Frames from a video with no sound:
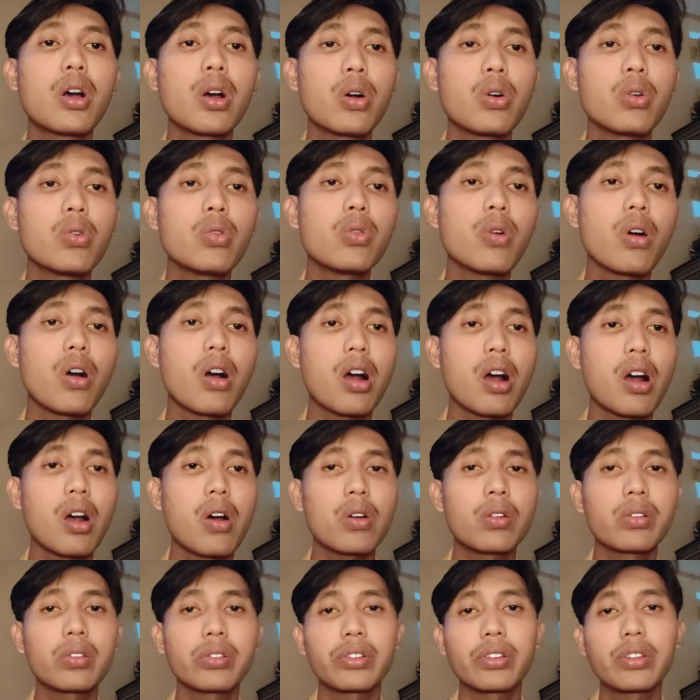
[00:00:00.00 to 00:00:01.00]
who
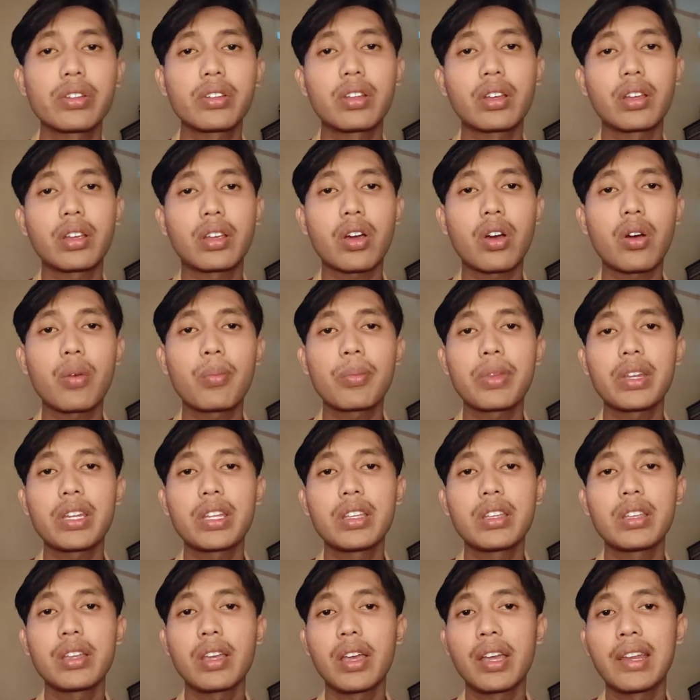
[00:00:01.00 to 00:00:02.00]
owns the
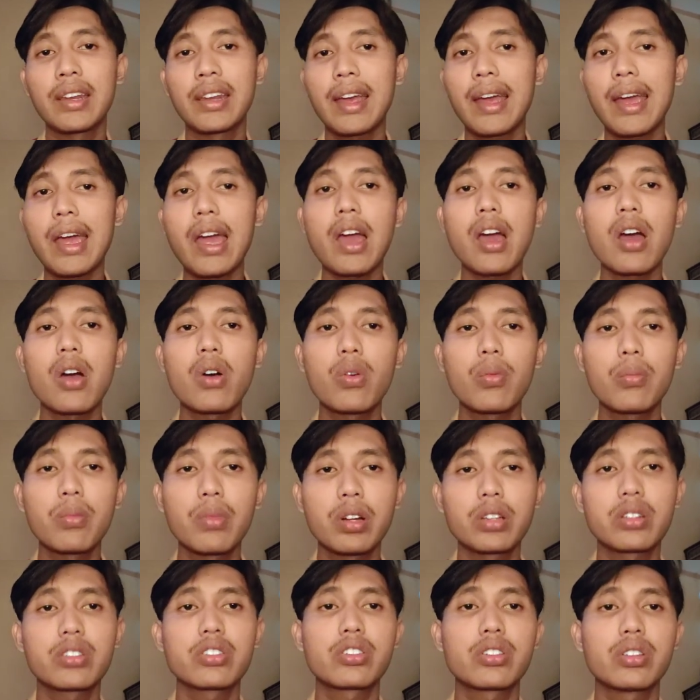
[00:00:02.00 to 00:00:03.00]
company and how
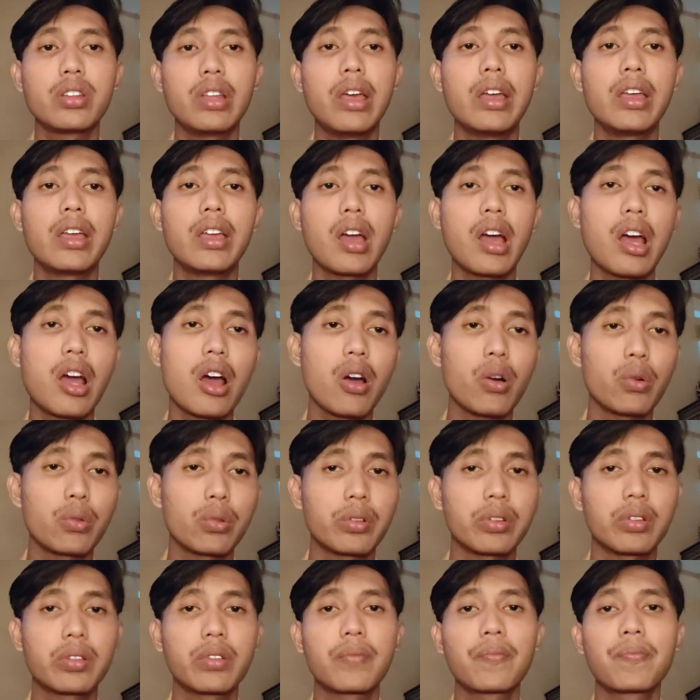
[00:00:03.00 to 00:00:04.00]
much they
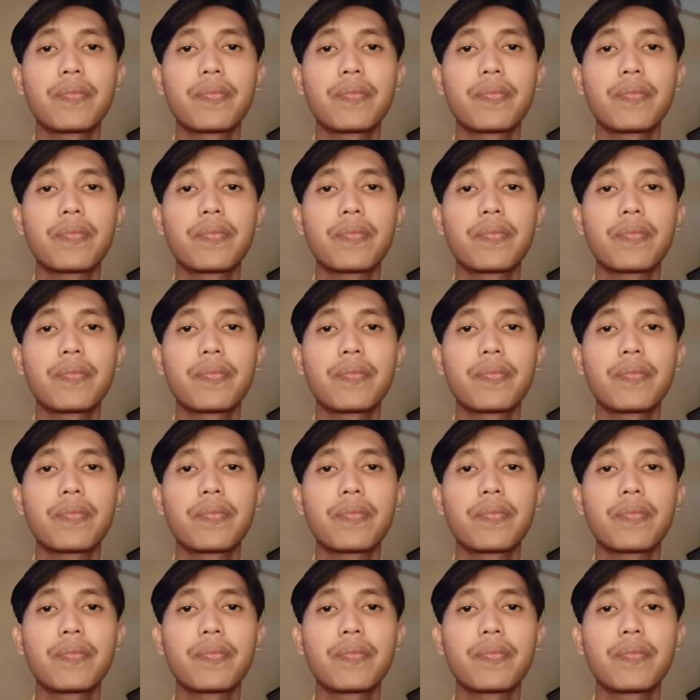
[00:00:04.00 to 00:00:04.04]
own.